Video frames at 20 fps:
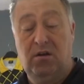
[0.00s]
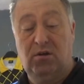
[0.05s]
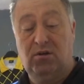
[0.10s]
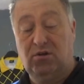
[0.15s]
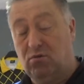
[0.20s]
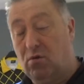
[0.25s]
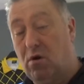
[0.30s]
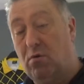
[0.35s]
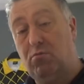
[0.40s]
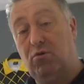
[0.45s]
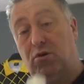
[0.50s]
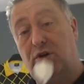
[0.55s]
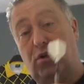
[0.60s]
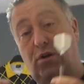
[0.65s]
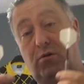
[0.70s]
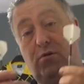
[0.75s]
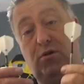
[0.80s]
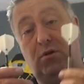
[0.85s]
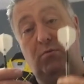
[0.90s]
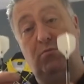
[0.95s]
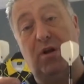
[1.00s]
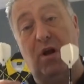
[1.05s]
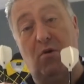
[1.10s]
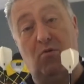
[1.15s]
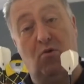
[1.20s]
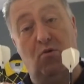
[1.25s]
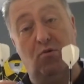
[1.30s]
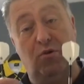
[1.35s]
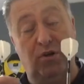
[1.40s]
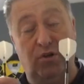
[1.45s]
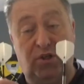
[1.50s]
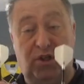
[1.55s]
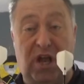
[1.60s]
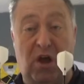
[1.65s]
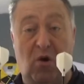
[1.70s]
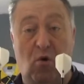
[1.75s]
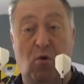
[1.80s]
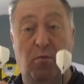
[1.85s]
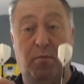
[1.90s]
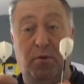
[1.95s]
So what I'm going to do is I'm now going to
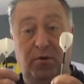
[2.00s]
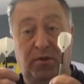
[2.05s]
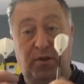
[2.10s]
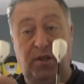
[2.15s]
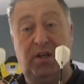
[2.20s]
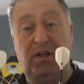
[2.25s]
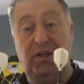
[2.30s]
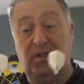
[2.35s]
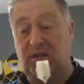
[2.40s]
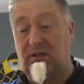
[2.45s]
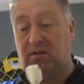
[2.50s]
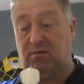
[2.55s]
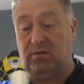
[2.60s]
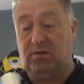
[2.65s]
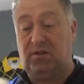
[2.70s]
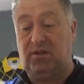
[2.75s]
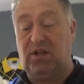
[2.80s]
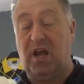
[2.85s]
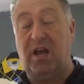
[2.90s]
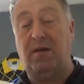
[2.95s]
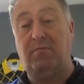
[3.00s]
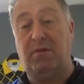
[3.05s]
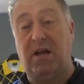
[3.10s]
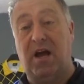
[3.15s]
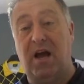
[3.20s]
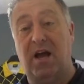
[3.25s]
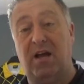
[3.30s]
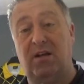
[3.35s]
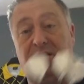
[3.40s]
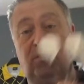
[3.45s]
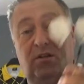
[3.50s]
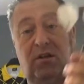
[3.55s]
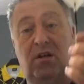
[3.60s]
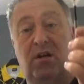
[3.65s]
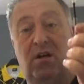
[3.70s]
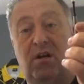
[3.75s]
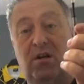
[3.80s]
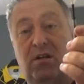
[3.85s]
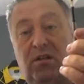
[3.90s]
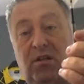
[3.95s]
set up these same darts.
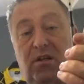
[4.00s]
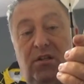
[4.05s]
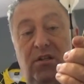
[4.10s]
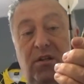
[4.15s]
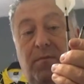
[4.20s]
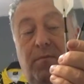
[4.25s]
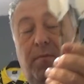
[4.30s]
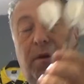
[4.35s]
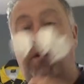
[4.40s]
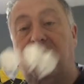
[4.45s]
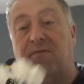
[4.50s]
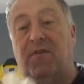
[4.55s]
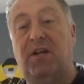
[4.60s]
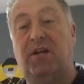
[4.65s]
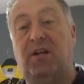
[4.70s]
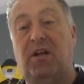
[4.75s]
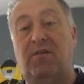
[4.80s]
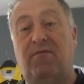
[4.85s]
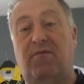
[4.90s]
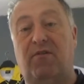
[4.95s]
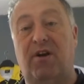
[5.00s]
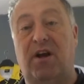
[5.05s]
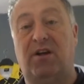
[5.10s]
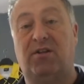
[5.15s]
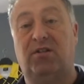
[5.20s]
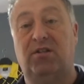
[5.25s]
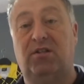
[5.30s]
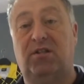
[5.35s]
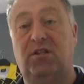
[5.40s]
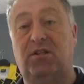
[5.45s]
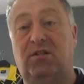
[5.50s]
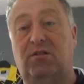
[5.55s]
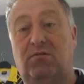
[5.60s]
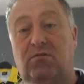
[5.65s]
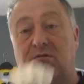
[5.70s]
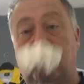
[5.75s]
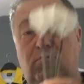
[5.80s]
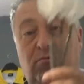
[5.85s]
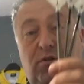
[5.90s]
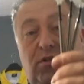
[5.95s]
These are the BVD Veracities,
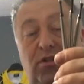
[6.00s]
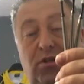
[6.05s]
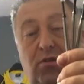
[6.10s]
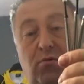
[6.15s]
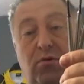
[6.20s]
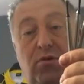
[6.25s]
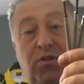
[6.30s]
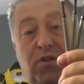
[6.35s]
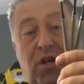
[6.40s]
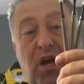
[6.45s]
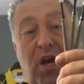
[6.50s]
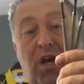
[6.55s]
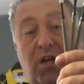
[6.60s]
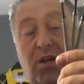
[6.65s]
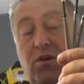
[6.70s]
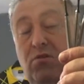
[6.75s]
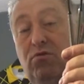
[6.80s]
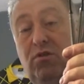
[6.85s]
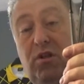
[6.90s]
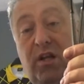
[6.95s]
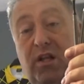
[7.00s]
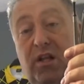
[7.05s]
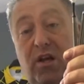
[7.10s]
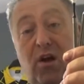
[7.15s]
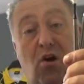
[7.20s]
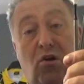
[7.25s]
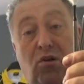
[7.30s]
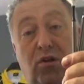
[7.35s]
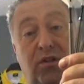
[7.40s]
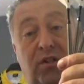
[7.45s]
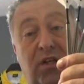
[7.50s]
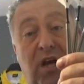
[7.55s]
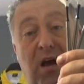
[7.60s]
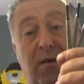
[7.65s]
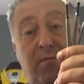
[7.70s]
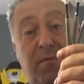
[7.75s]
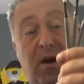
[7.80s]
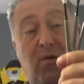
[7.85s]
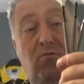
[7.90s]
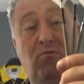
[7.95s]
which are the ones that I use nearly all the
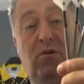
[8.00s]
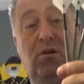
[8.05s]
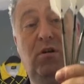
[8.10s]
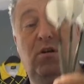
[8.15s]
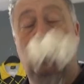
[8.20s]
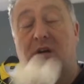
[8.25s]
time now.